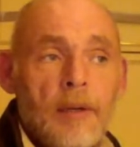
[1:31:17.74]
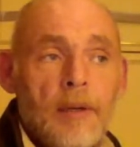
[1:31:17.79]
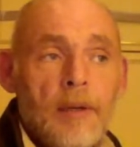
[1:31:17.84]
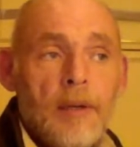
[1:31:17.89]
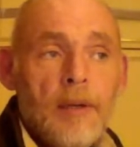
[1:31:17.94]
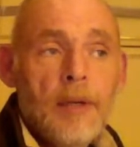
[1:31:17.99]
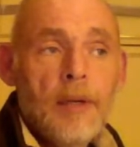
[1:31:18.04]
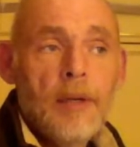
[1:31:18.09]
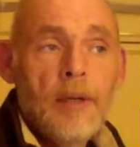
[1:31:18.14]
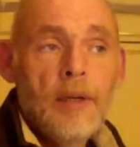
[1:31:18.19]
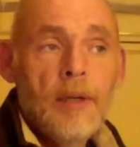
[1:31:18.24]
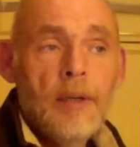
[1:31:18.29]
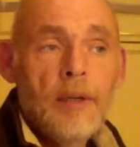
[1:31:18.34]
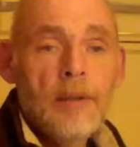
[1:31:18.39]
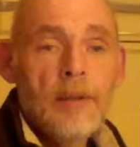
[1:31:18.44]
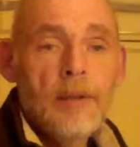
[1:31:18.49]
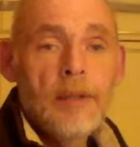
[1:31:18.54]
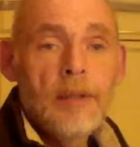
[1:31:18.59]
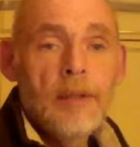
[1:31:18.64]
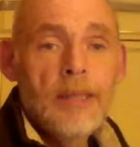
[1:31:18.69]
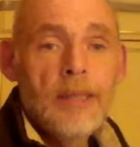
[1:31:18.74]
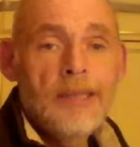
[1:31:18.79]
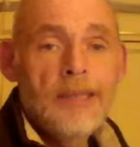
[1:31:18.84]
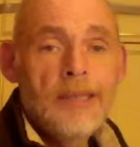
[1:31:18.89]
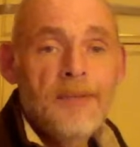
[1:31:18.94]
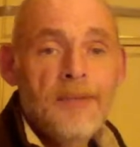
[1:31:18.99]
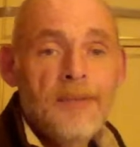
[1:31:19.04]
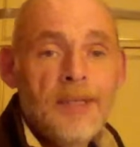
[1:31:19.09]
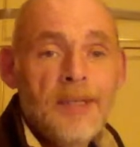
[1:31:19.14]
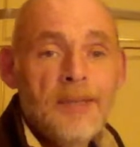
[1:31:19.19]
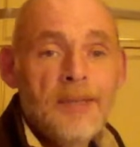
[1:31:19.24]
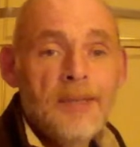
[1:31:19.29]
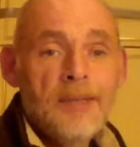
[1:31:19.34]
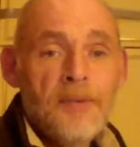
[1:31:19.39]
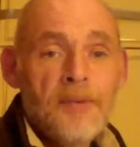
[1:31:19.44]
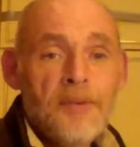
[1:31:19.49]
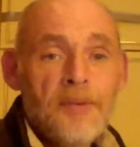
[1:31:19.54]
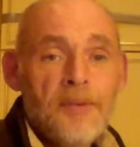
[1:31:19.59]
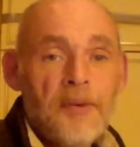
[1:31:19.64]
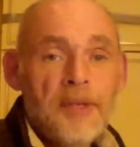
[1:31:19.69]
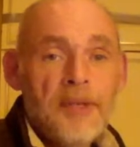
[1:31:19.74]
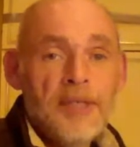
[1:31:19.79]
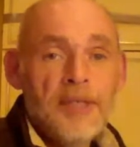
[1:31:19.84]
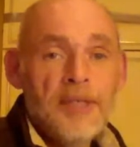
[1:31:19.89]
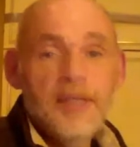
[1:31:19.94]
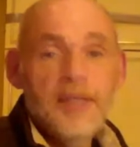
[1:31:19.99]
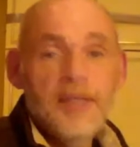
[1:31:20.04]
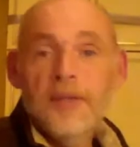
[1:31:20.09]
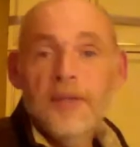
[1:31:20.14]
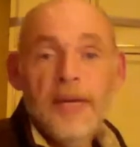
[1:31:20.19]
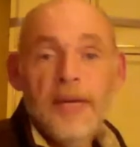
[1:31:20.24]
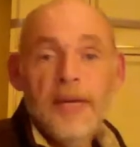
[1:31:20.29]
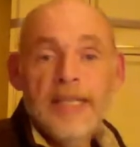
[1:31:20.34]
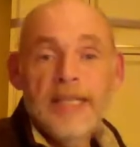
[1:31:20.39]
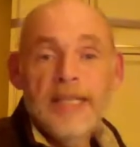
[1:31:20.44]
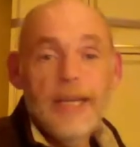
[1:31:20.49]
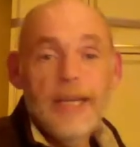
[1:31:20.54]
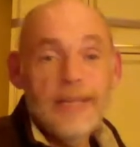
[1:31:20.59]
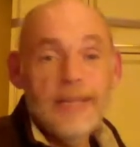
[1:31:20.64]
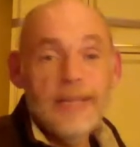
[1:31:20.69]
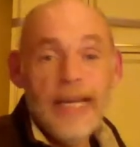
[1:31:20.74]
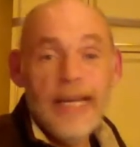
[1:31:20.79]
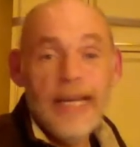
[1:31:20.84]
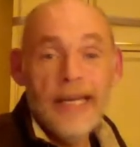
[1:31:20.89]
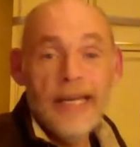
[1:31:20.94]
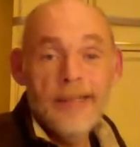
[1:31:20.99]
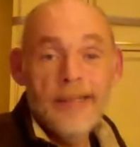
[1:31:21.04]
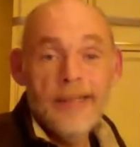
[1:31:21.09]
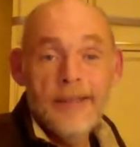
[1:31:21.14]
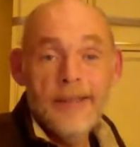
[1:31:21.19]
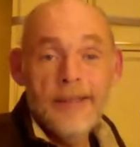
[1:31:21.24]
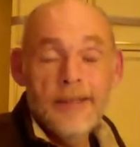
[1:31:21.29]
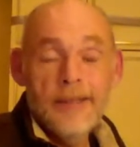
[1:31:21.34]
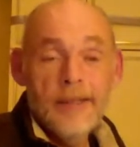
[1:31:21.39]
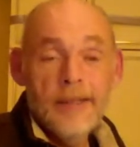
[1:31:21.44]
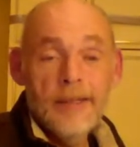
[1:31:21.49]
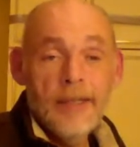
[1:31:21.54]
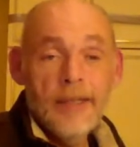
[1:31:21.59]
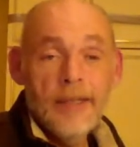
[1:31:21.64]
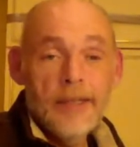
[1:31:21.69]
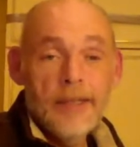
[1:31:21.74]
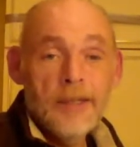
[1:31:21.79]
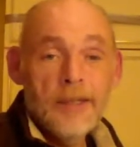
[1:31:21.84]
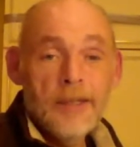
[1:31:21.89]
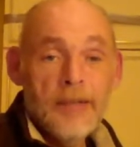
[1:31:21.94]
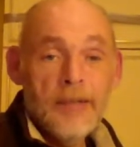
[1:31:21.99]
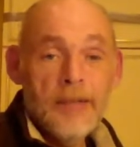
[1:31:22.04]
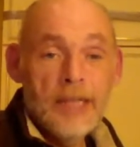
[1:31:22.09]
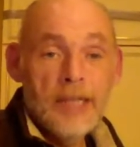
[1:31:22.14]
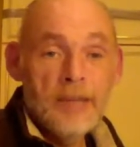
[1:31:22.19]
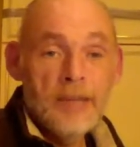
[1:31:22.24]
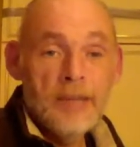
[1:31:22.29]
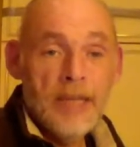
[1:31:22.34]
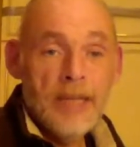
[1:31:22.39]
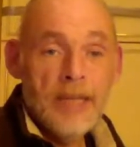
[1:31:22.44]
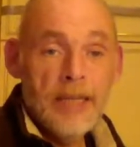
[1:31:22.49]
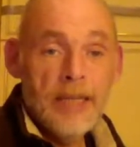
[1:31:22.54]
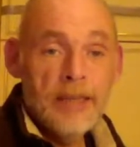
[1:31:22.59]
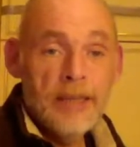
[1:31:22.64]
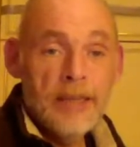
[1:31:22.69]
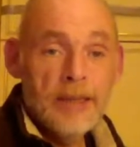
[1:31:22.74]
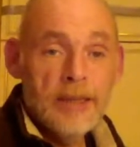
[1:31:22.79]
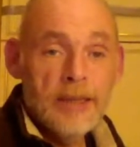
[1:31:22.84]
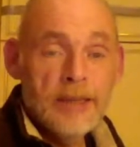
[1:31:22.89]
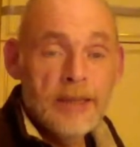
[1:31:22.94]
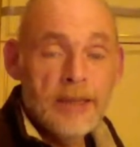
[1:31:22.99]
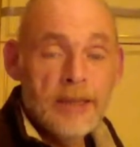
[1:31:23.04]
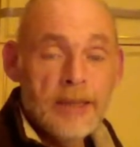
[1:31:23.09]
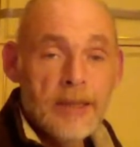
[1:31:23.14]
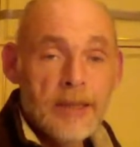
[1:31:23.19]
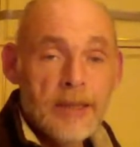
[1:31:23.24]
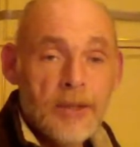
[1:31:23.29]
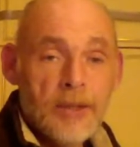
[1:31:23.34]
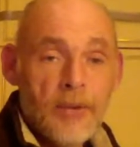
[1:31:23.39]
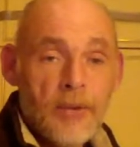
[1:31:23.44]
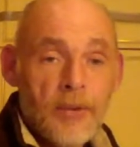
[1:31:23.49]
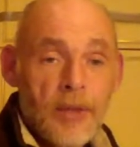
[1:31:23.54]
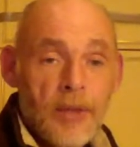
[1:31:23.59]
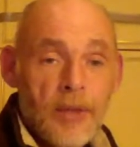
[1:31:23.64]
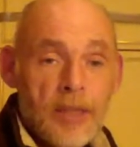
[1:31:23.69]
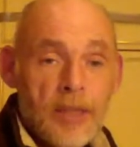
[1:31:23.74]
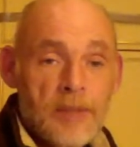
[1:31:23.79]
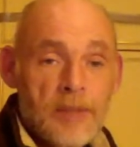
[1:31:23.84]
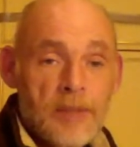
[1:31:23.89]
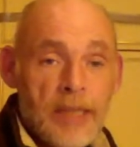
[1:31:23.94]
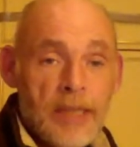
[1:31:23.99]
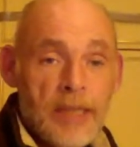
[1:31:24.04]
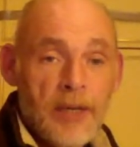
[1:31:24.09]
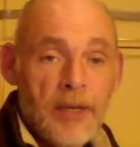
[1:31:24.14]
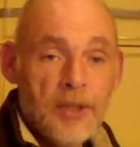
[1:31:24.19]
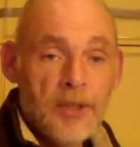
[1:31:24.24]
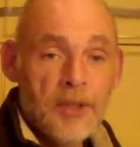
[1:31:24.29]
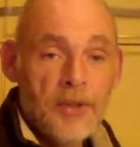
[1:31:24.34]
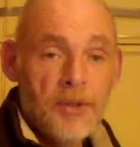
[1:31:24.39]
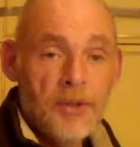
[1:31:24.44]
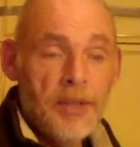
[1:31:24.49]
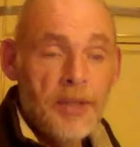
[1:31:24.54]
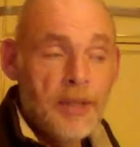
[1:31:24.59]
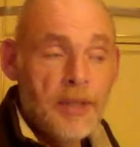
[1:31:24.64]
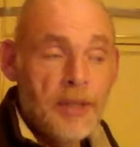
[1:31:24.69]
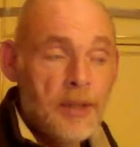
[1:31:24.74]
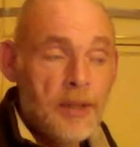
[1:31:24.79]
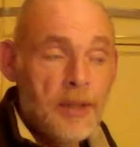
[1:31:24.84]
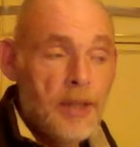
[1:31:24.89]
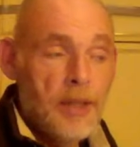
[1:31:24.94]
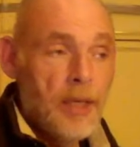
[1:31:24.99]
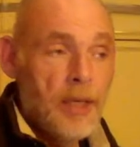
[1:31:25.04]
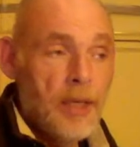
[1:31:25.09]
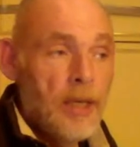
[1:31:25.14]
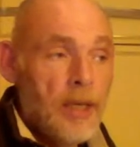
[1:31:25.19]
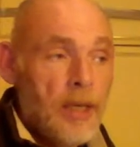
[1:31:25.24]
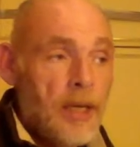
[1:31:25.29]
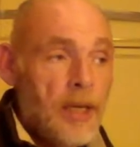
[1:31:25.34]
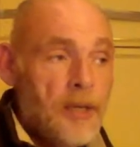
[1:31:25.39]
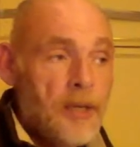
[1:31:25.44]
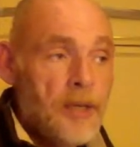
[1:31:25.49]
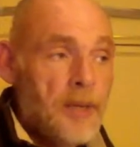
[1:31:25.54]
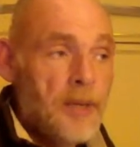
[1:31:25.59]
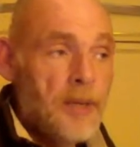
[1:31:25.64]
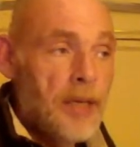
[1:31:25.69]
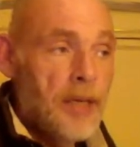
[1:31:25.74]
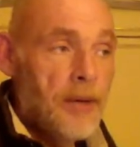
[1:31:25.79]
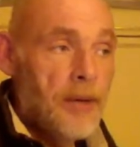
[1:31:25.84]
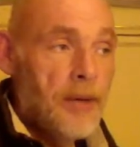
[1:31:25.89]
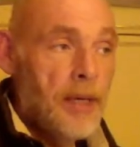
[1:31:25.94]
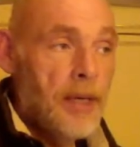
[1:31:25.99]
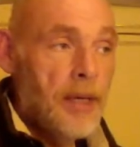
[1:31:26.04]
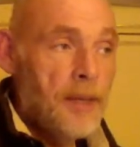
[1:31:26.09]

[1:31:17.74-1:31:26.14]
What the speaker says: yeah, because everything is reversed. Is there great times ahead? Is there great times ahead? Does Corona ultimately usher in a new era